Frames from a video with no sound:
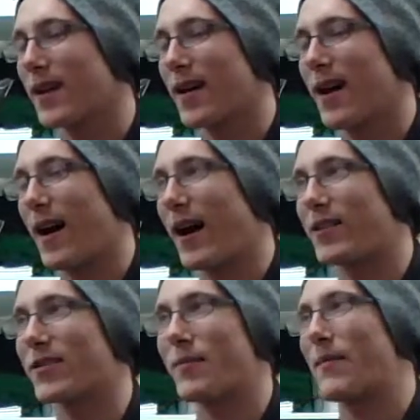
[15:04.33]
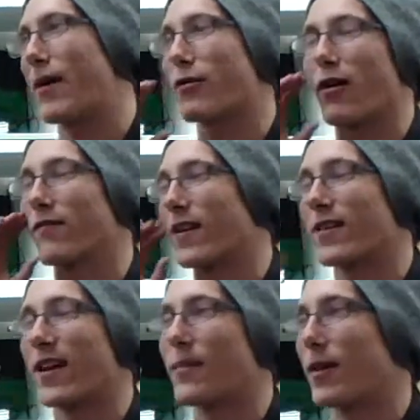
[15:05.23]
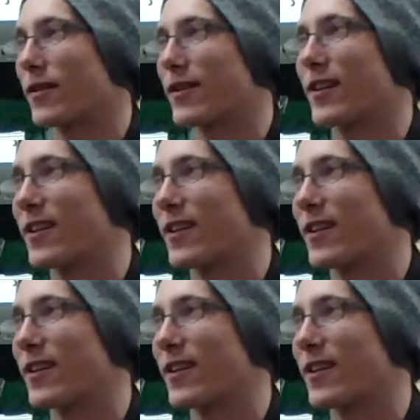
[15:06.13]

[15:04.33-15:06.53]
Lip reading: I took my mouth off that time. I think.